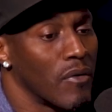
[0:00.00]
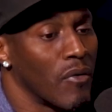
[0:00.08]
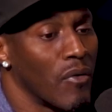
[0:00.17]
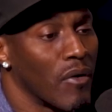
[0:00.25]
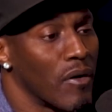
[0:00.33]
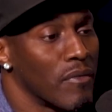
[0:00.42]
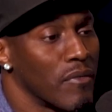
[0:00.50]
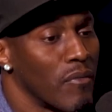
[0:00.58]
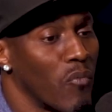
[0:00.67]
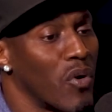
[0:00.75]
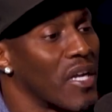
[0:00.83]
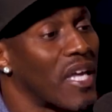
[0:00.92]
Or
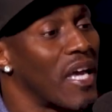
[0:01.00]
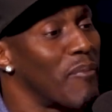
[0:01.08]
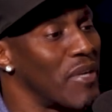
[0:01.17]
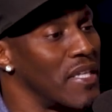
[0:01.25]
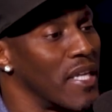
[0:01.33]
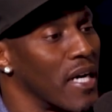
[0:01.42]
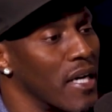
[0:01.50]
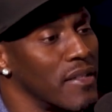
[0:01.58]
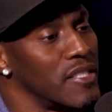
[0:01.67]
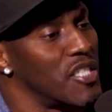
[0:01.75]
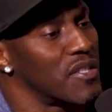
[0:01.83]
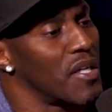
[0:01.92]
what can be
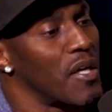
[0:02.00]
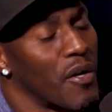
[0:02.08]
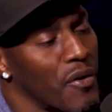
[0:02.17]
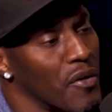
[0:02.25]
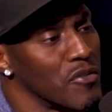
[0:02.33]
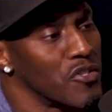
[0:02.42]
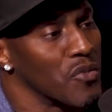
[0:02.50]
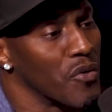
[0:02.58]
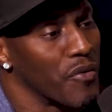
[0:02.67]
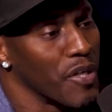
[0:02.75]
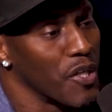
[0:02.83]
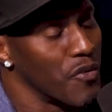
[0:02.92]
done, just hearing your
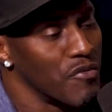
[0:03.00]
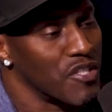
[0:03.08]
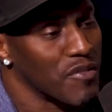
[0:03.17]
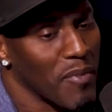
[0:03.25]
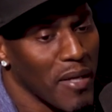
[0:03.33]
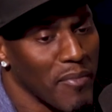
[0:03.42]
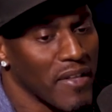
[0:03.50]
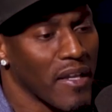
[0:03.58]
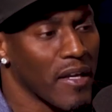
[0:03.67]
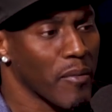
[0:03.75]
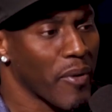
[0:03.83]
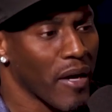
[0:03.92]
story, and you just made me
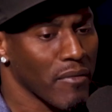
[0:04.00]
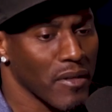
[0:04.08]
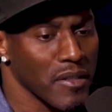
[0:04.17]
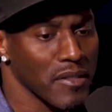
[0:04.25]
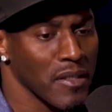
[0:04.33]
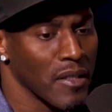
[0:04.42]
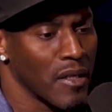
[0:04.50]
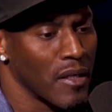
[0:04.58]
think about this,